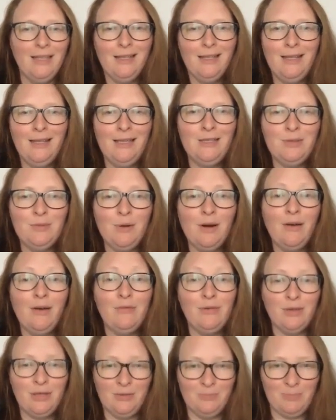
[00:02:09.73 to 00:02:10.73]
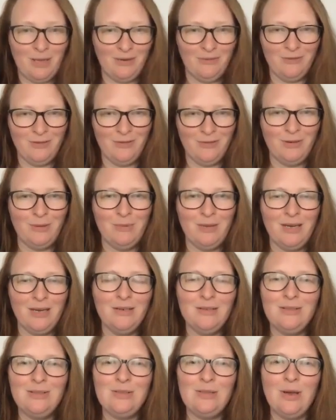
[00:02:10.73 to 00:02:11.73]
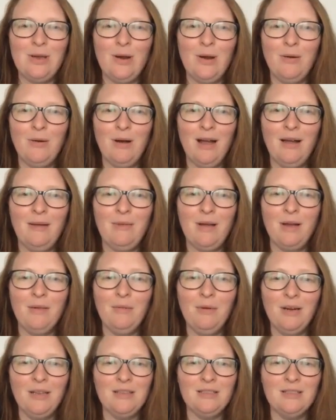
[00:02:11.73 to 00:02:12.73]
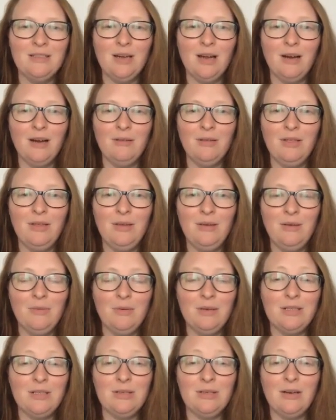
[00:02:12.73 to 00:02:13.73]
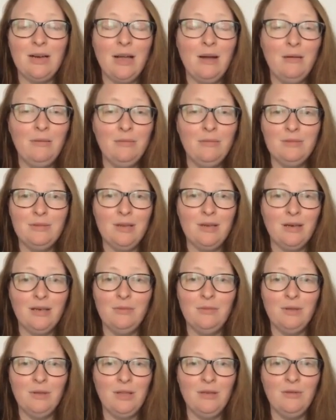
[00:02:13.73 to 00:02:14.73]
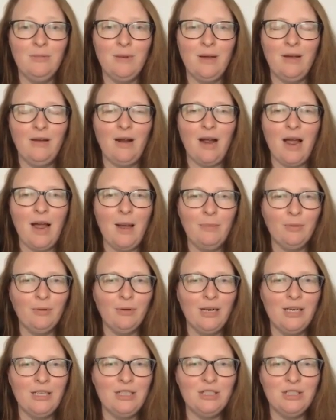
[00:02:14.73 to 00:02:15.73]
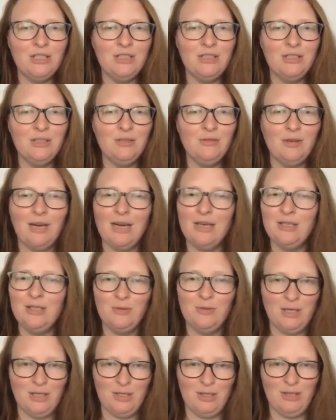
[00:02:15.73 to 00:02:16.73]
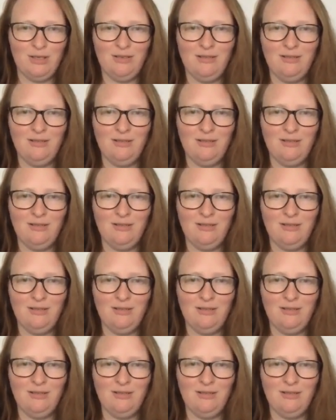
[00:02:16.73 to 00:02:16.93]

Kids wherever could benefit from it. And so I wanted to talk with you. I want to start out talking with you about Operation Graduation.